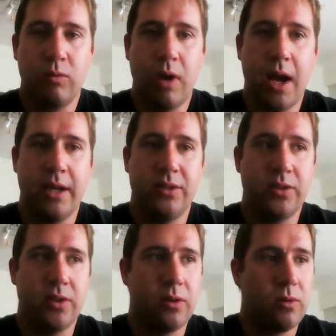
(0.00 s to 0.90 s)
Right.
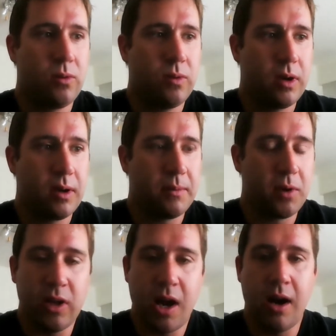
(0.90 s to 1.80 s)
So
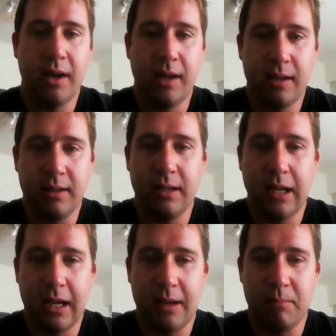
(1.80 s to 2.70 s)
early on
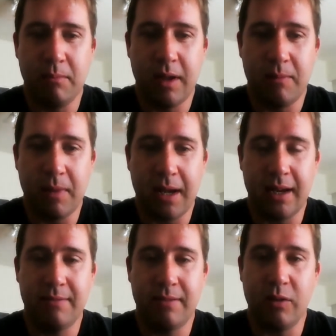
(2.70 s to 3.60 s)
in my
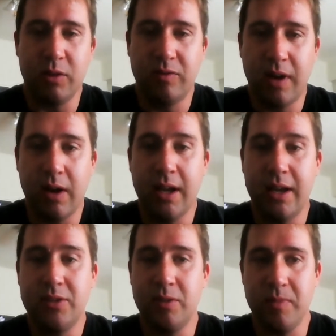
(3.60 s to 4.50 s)
life, I was very
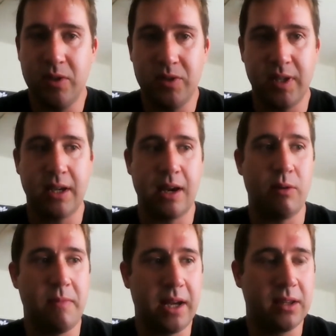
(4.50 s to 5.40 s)
into music. I
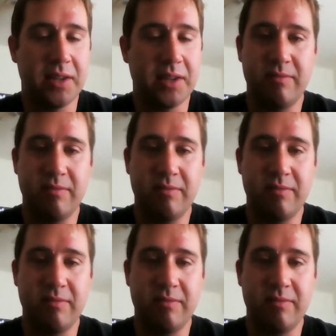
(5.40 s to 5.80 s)
would make lots